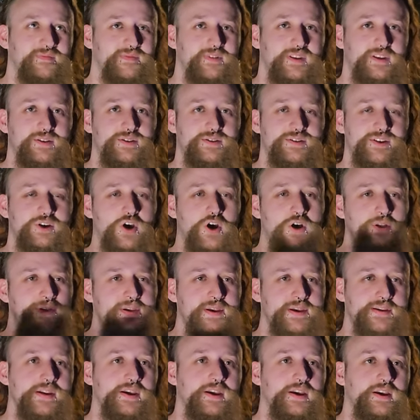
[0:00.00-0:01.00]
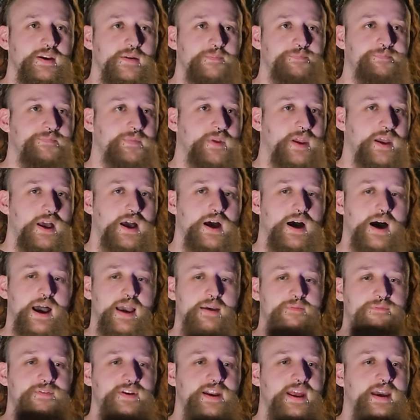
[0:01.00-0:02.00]
he was like, oh, that.
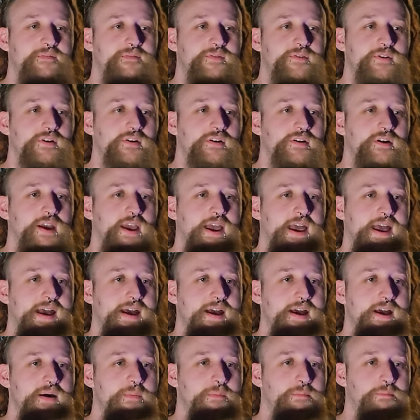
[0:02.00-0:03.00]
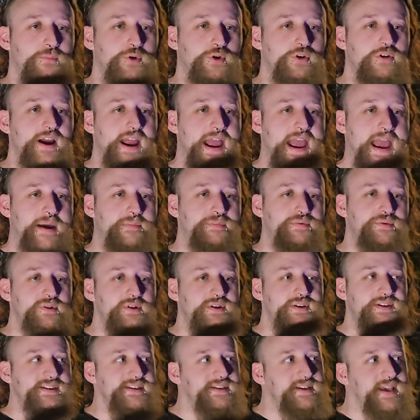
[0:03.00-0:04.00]
I've never more
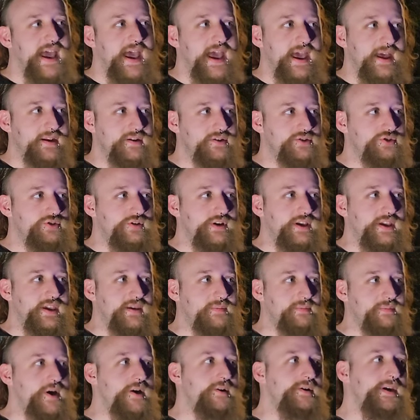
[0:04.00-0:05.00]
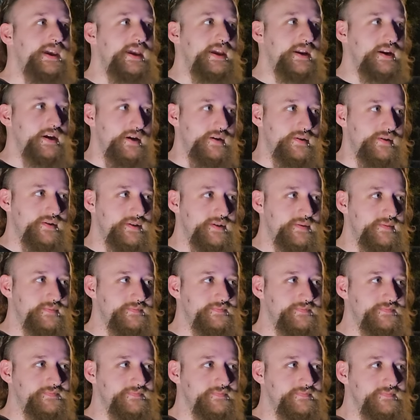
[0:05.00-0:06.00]
happily sat drinking mojitos
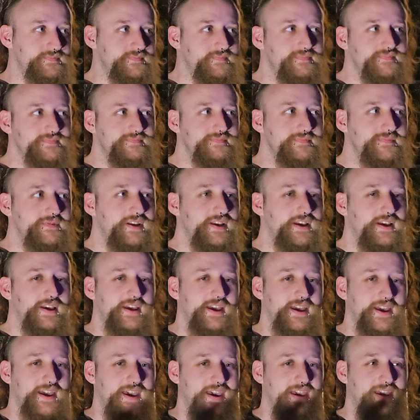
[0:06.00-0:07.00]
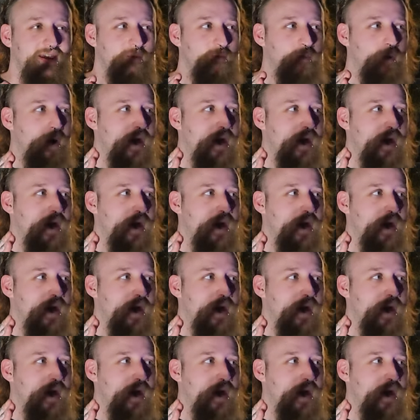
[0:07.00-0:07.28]
and